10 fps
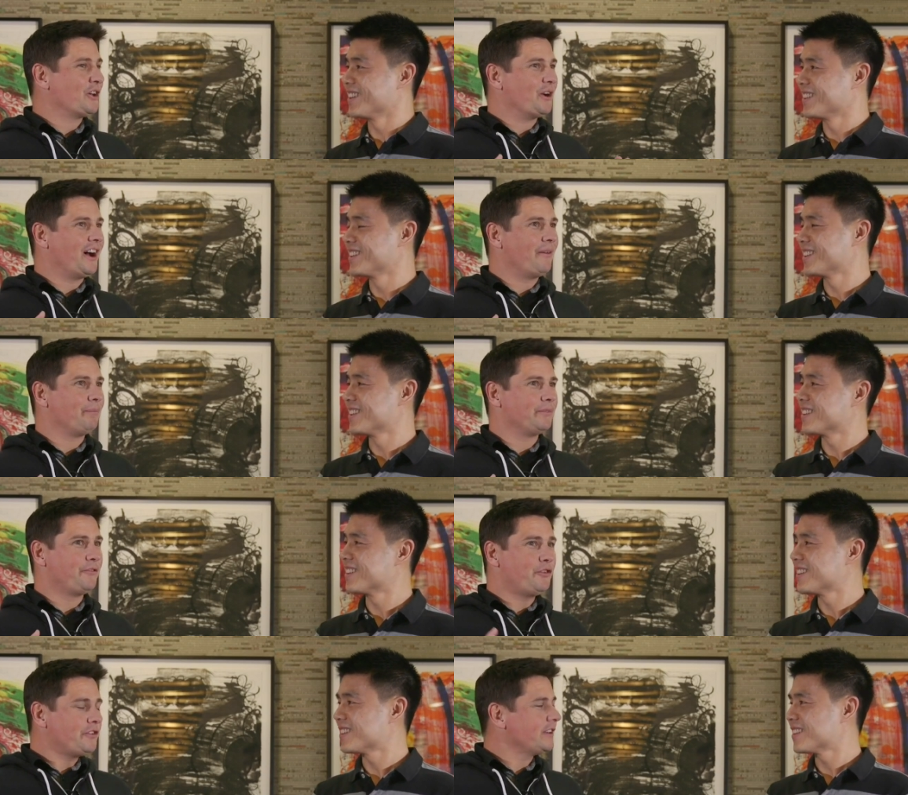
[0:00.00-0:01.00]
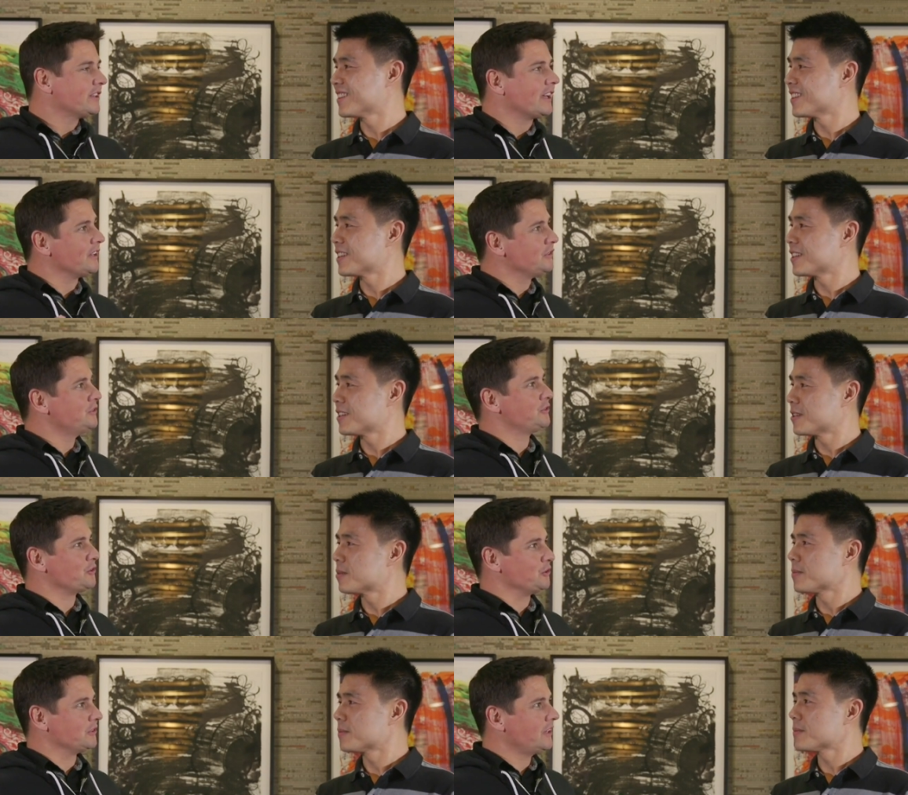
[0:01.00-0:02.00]
Speaker 1: So um, the first thing I'd like you to
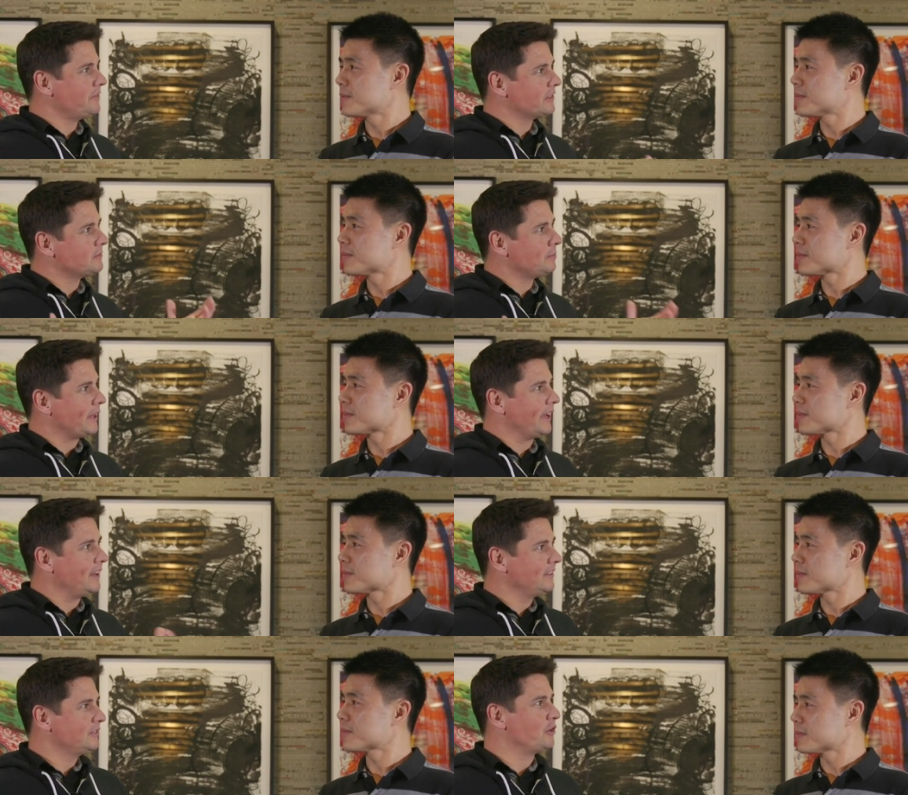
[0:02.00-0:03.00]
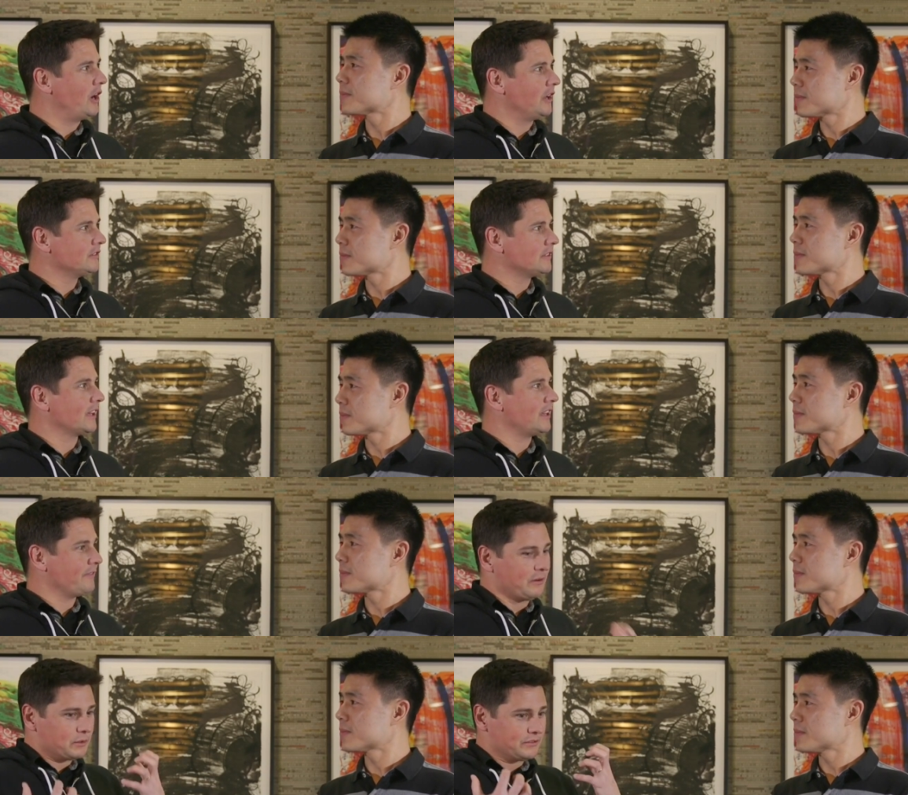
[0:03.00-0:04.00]
do is kind of explain to us, like
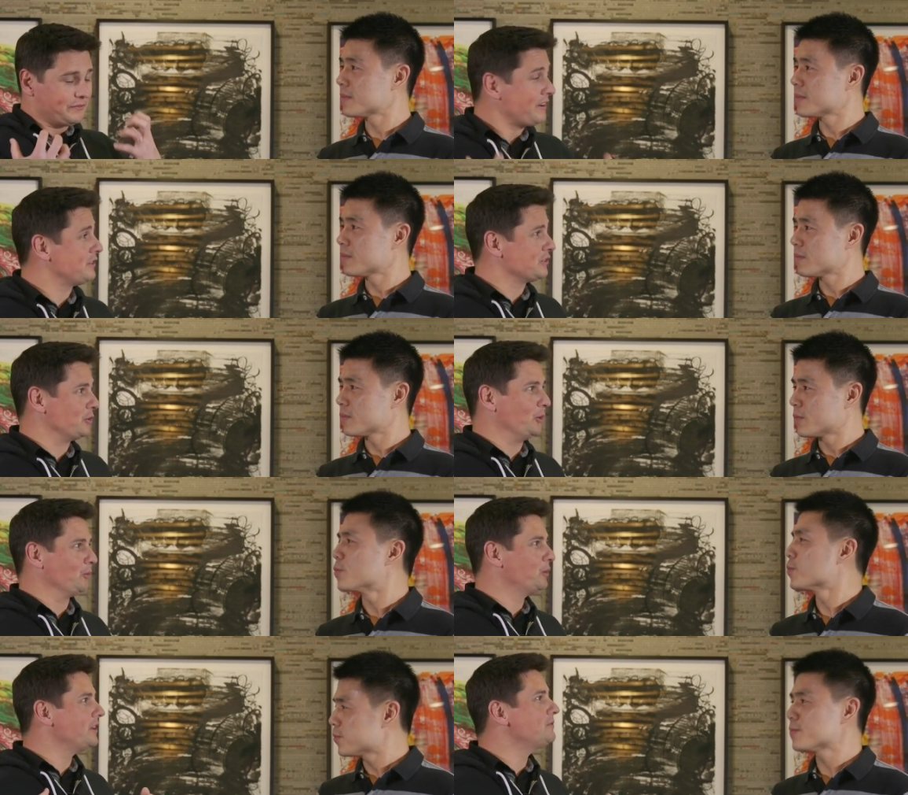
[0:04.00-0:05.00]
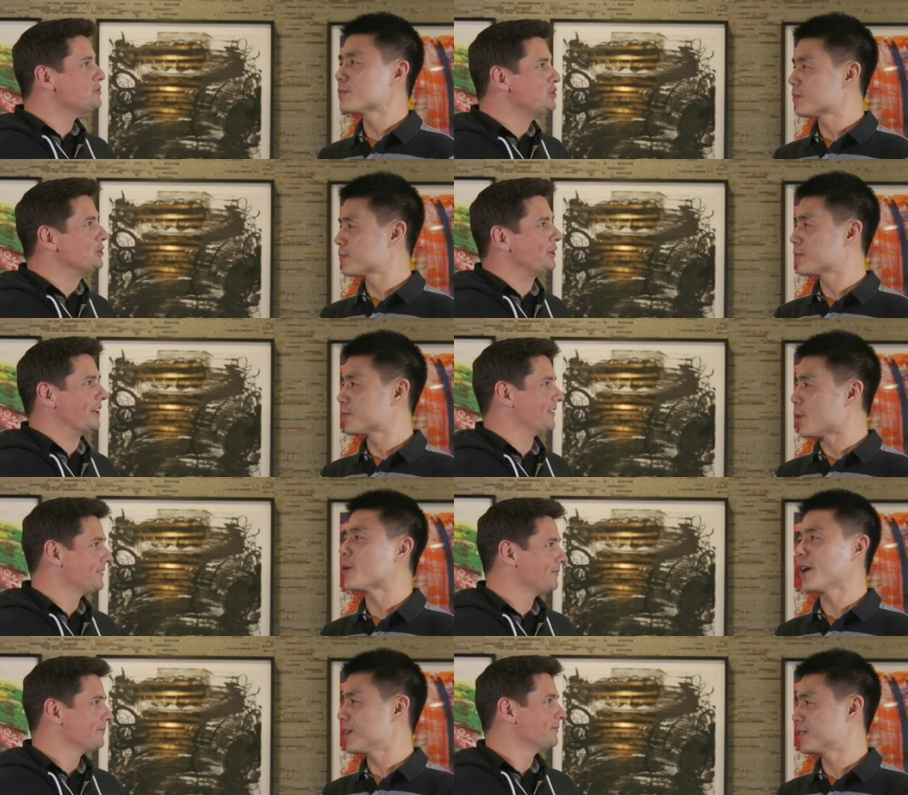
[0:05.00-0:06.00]
if I was five years old, what is machine learning?
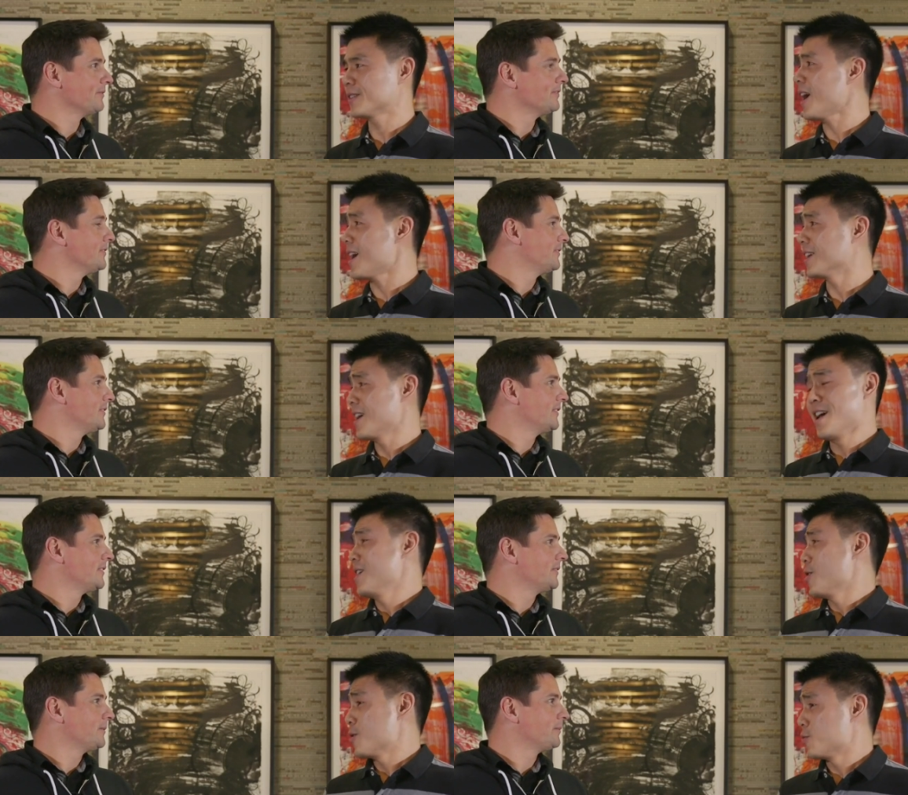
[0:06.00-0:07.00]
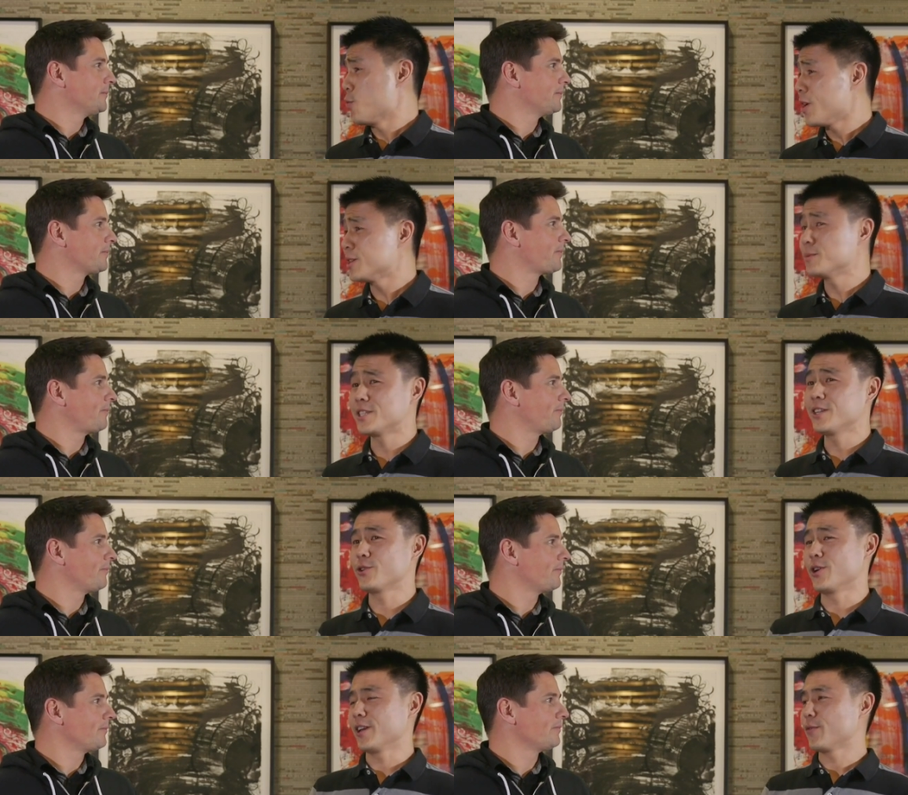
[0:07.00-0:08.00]
Speaker 2: Okay. Yeah what is machine
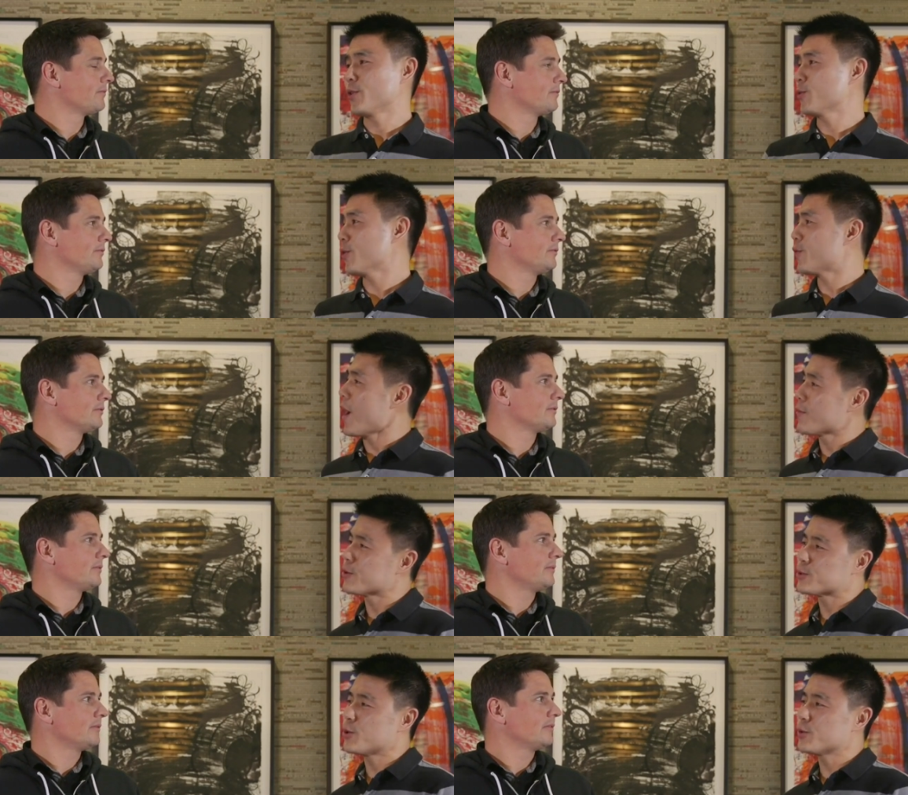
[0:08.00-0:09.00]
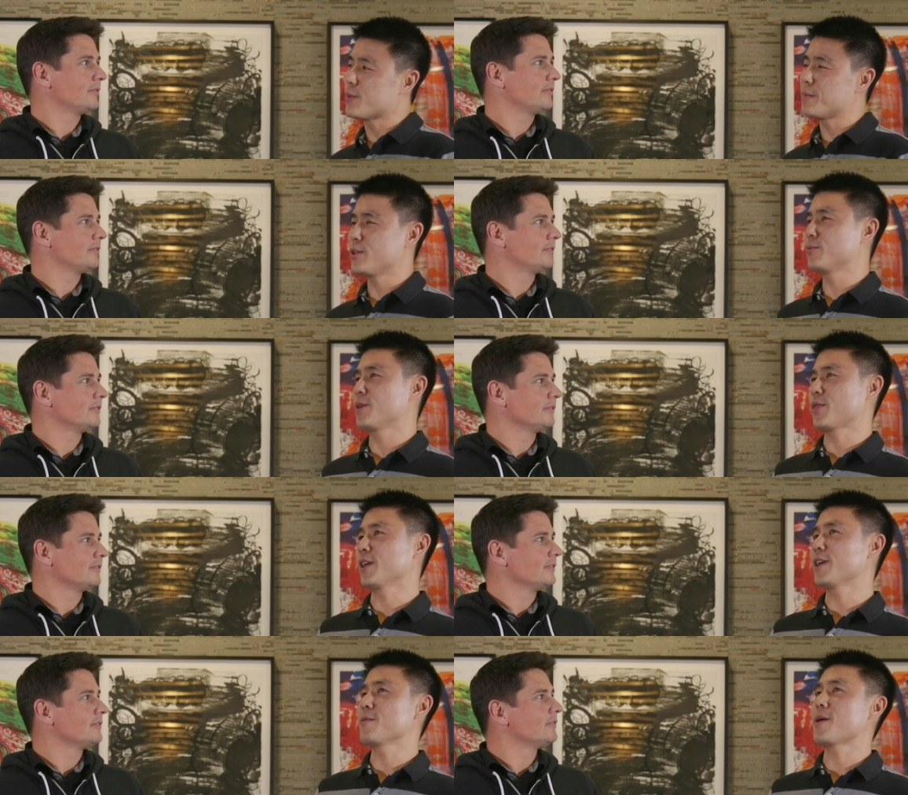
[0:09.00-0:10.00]
learning? If you were five years old, maybe you'd be
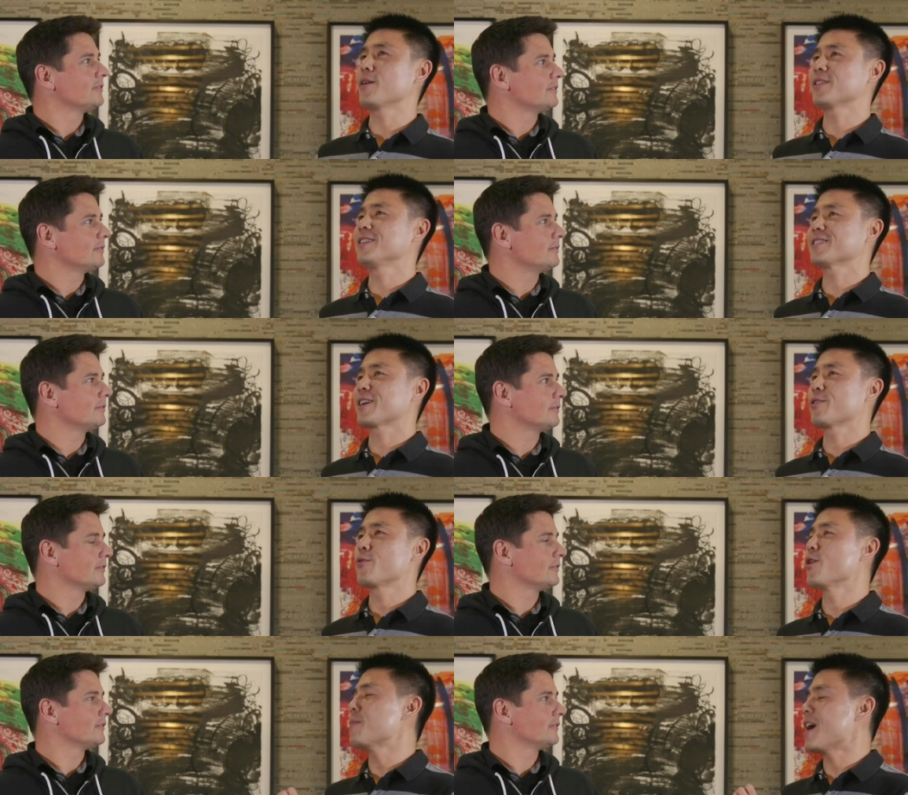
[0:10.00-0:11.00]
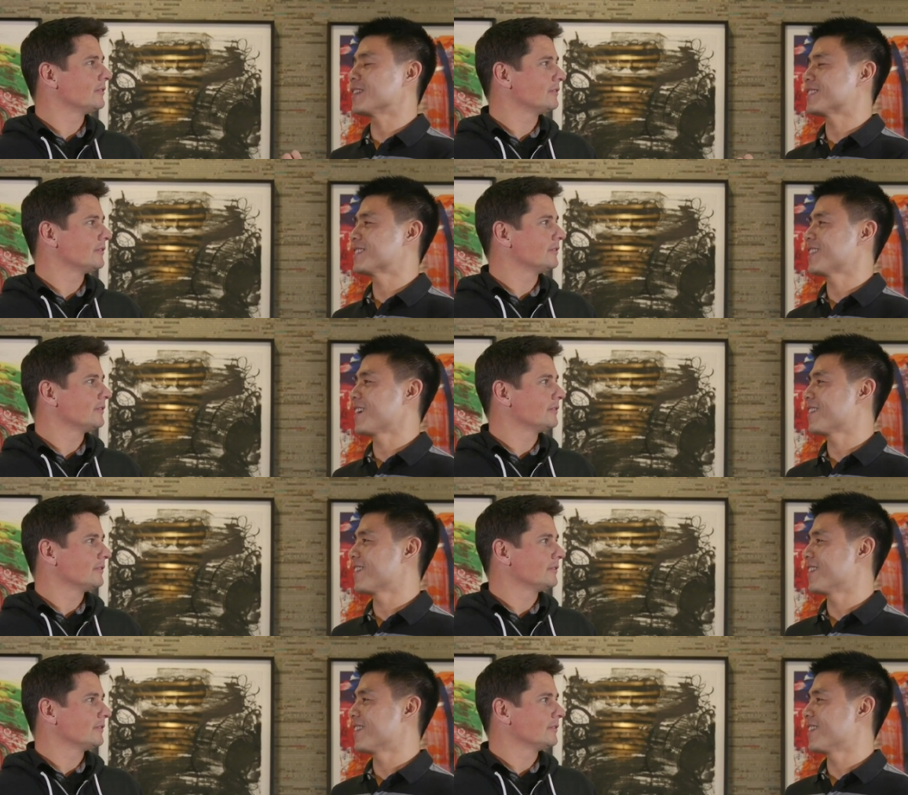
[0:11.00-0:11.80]
thinking about these like robots that